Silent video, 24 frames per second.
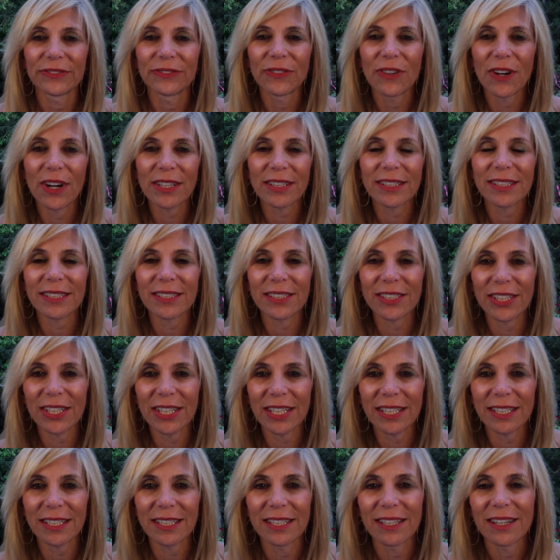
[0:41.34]
once a
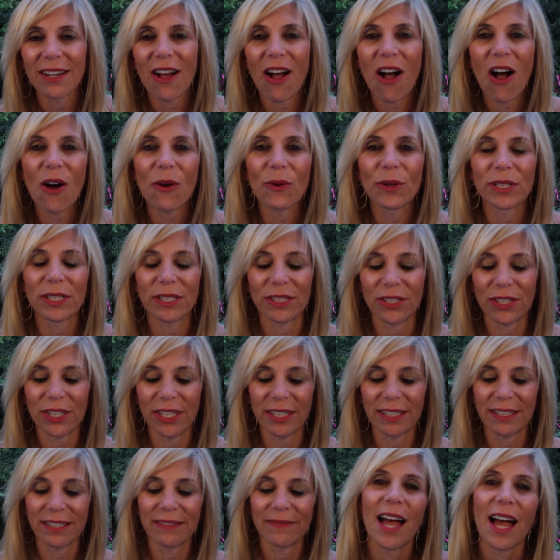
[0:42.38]
cheat, always a
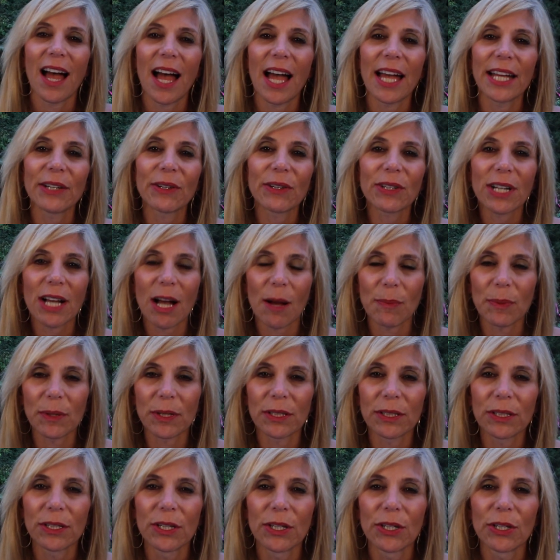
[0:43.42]
cheat. I know a
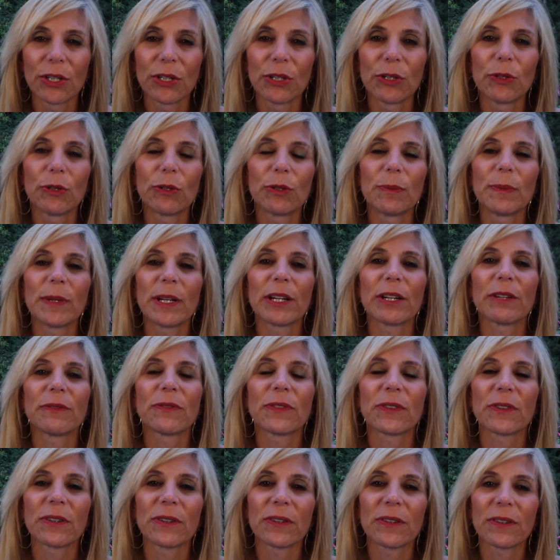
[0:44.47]
couple who were married
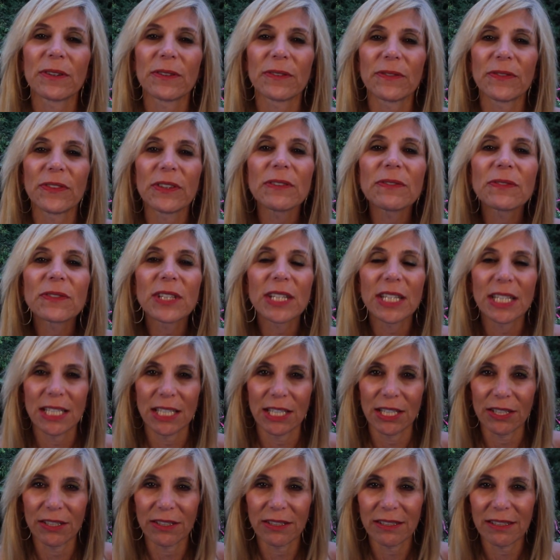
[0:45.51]
for
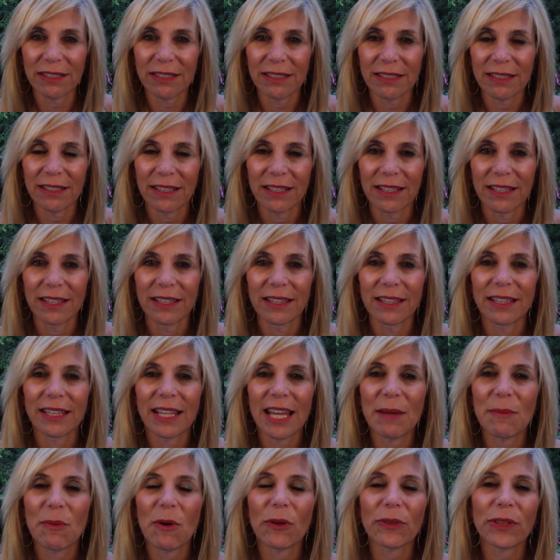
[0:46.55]
fifteen years.
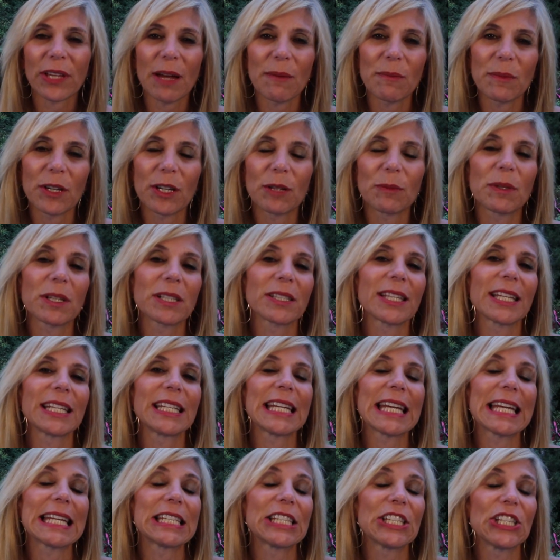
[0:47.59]
They both got married because they
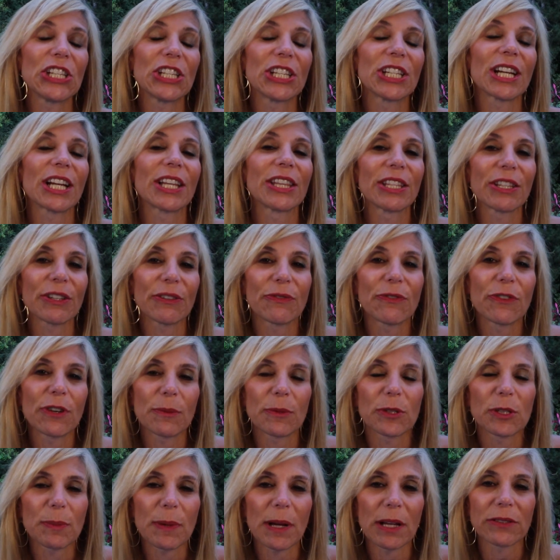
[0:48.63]
had cheated on their
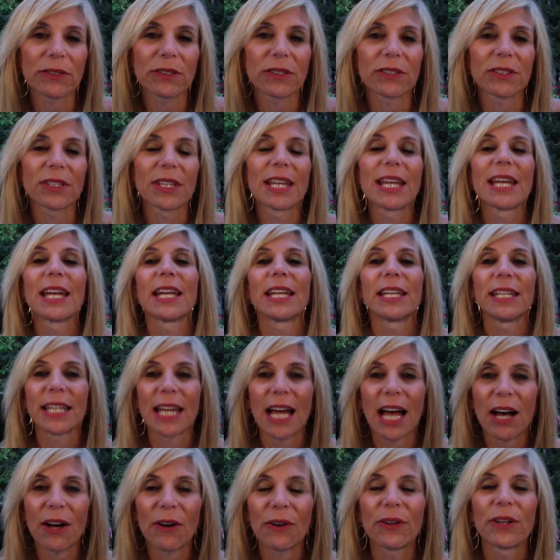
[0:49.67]
former spouses.
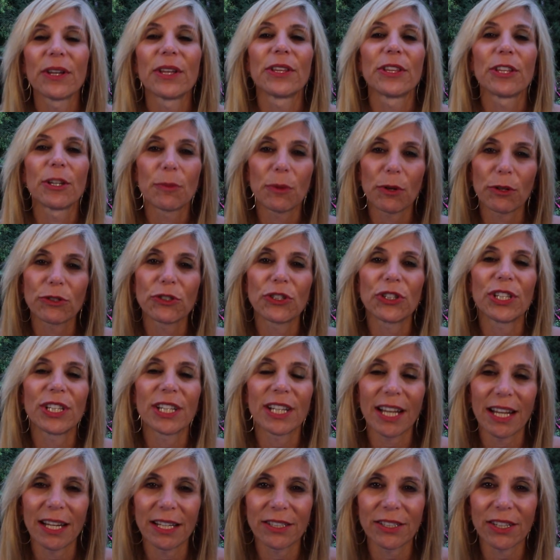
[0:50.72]
Now, they're both
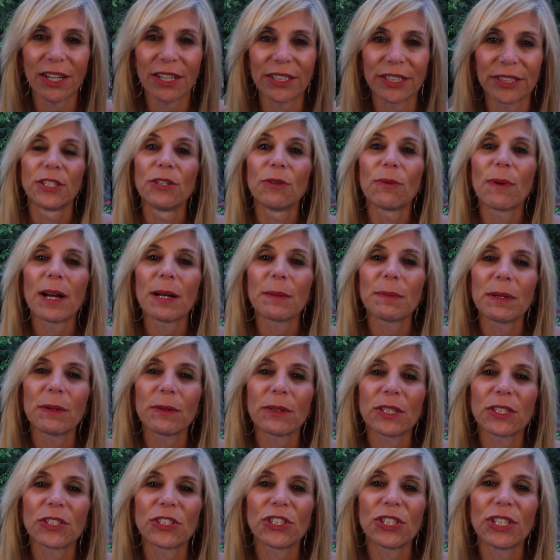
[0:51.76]
cheating on each other. Do you want to be
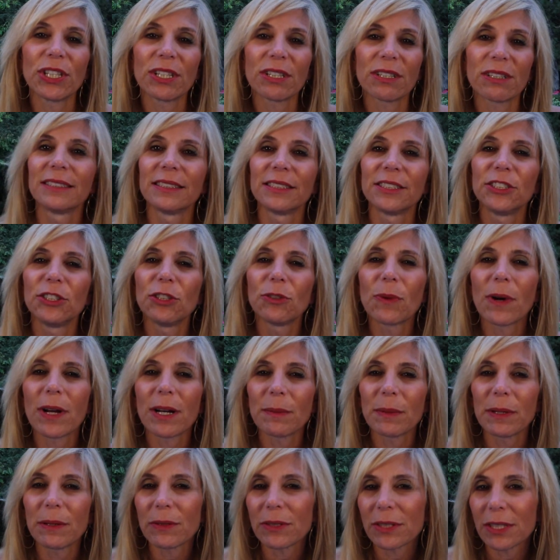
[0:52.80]
with a cheater? Do you want
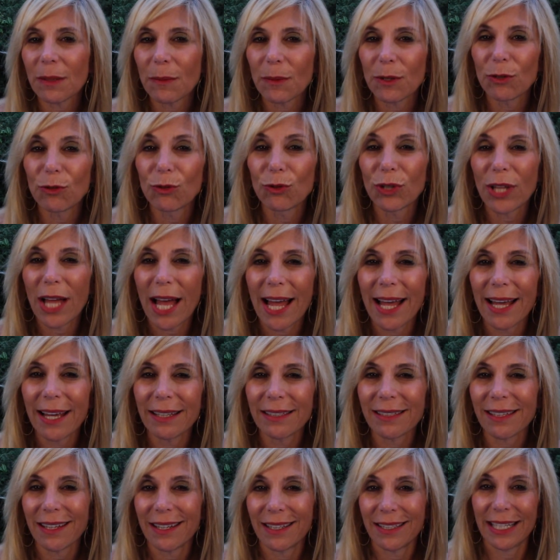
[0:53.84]
to be with someone who
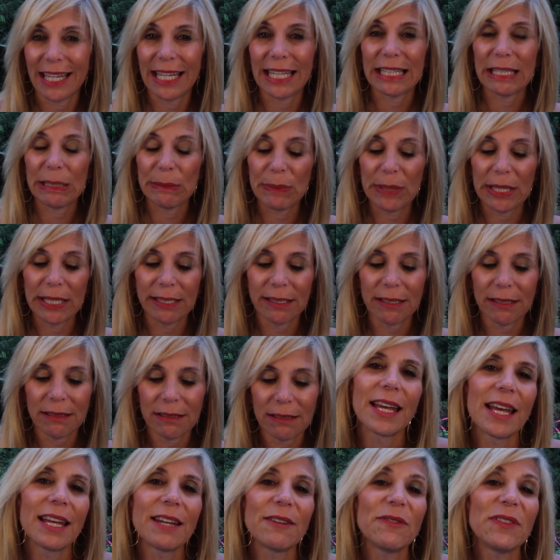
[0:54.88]
lies on a daily
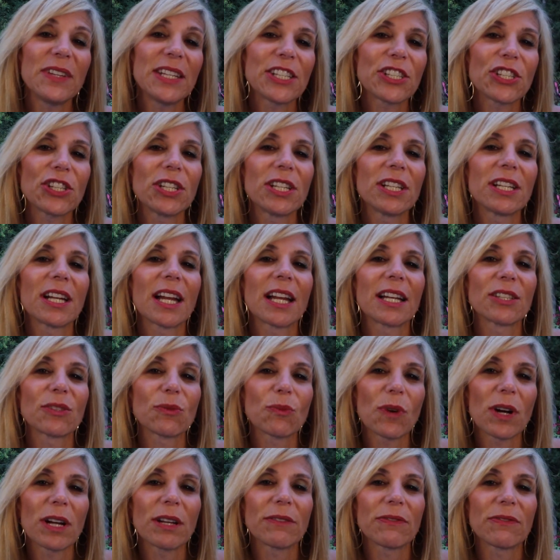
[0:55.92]
basis? And if he cheated on his
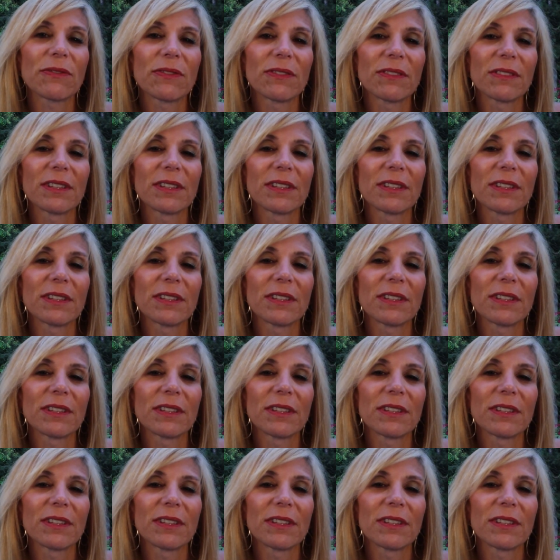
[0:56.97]
wife,